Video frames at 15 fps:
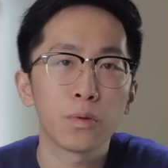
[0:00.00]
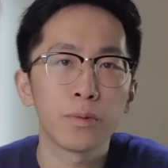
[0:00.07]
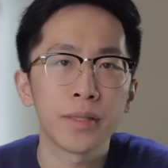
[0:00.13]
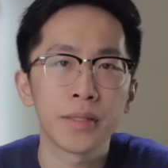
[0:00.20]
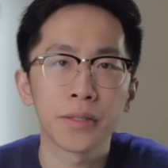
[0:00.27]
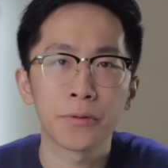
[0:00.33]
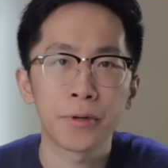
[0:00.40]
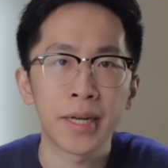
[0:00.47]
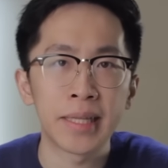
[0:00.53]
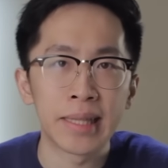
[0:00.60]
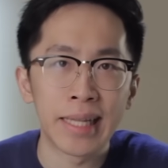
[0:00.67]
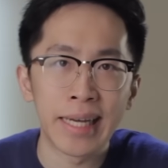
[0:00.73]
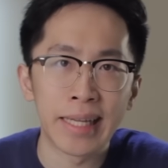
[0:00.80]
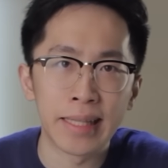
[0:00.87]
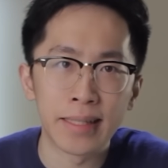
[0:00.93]
went to great
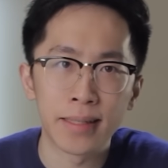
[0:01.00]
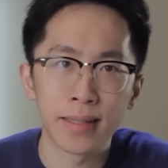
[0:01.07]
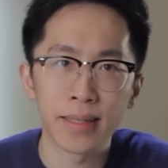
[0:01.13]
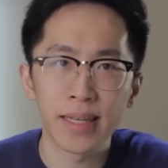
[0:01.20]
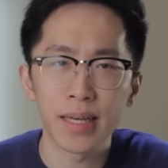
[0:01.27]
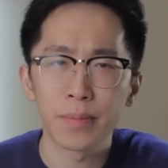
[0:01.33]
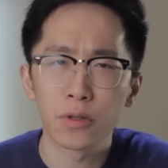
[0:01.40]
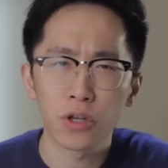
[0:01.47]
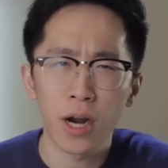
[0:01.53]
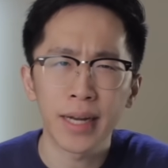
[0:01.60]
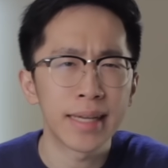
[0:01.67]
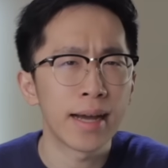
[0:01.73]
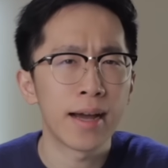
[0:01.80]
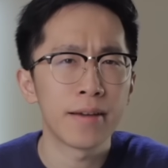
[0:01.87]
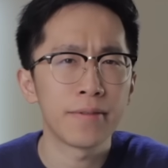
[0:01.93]
lengths to keep
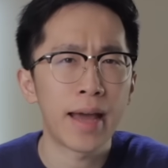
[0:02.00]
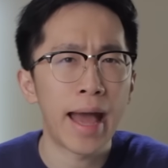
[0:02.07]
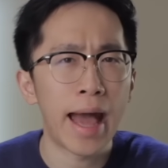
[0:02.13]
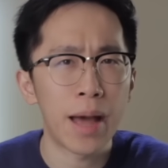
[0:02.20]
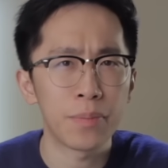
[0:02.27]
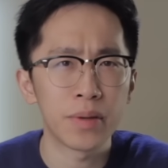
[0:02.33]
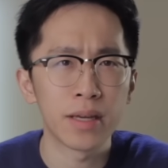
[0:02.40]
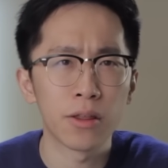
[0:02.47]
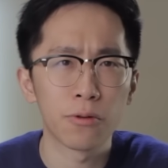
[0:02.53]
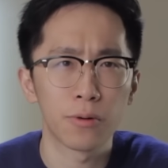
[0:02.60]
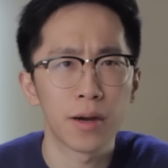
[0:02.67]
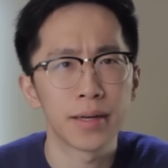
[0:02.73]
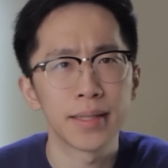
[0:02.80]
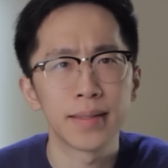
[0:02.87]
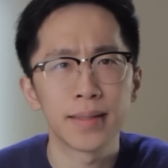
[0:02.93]
Jony Ive happy
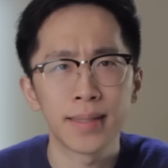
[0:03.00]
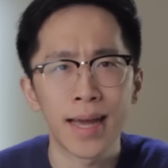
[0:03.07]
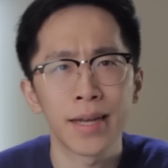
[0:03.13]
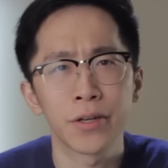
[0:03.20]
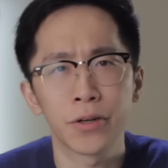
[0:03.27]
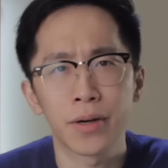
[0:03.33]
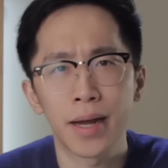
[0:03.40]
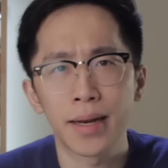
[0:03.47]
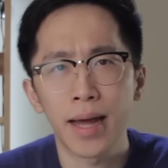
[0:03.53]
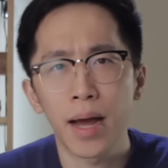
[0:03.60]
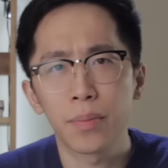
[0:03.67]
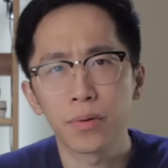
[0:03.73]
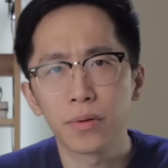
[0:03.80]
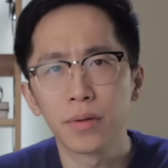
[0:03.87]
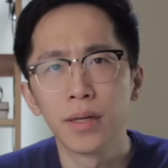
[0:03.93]
throughout his tenure at
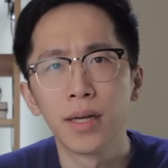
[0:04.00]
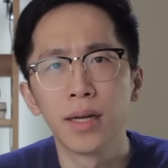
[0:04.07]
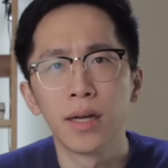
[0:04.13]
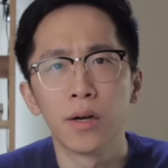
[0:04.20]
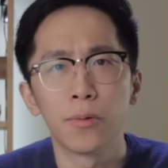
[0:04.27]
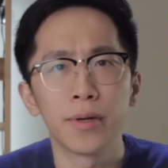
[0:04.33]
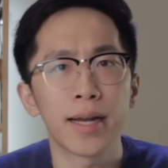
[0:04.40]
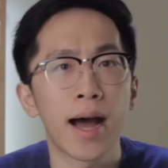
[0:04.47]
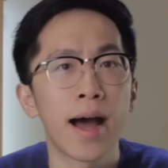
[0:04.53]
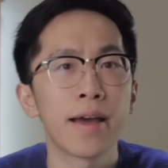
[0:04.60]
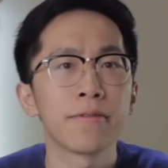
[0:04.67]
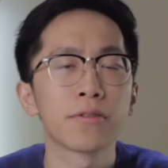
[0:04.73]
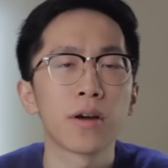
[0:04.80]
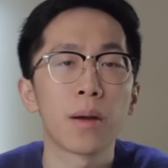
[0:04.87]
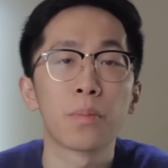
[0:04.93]
Apple. When
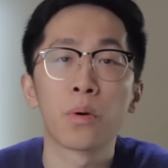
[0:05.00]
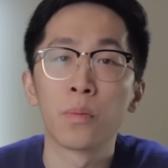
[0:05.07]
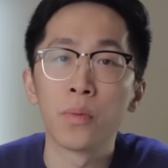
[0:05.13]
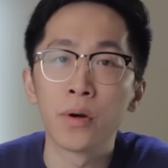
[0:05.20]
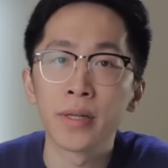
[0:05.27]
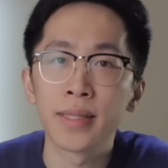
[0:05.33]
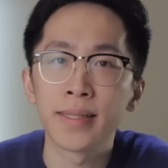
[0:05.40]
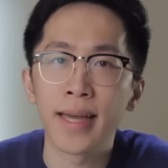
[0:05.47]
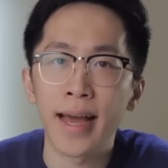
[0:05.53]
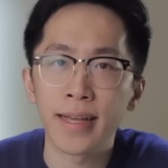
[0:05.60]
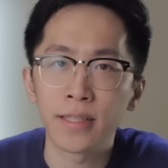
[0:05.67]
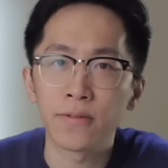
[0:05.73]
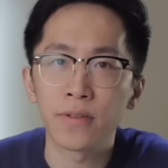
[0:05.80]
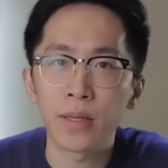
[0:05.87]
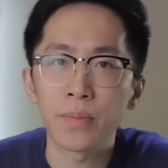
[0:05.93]
Ive got promoted to
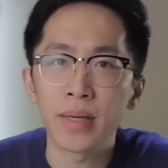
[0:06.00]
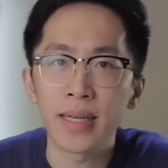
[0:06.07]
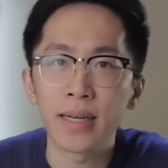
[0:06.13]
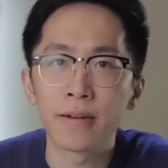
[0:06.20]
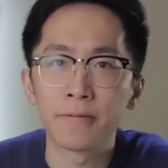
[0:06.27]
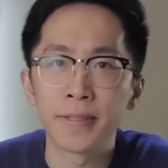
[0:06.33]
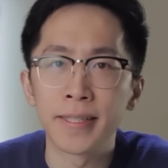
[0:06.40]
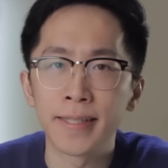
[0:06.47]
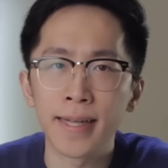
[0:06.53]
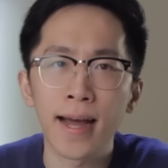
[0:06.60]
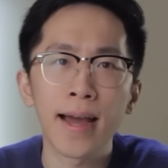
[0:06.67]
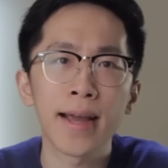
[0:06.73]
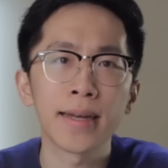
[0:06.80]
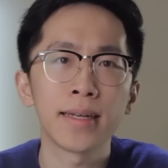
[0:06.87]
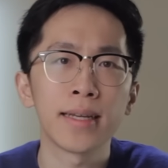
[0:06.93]
SVP of
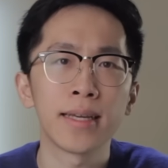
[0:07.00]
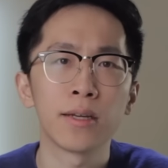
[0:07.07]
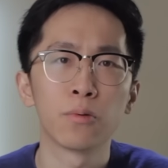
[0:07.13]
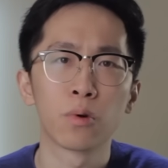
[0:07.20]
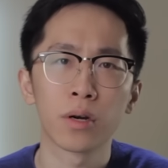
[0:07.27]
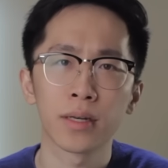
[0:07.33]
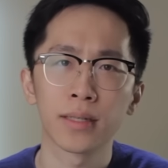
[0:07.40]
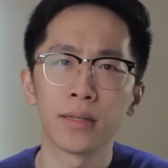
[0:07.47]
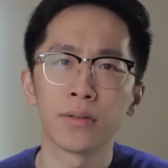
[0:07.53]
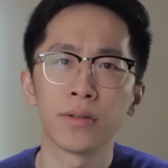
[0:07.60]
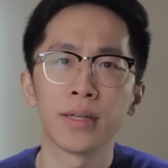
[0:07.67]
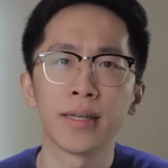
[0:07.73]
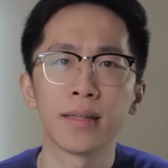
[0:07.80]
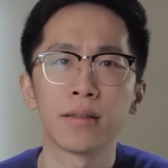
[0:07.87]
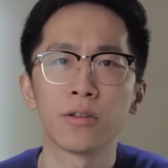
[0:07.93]
Design, he worked
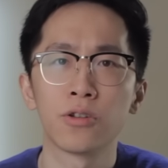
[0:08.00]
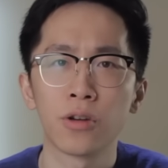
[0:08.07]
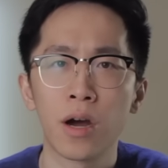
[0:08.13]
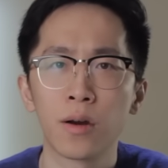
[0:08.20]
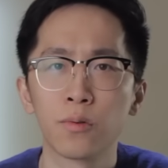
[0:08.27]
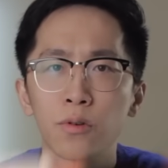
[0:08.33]
underneath John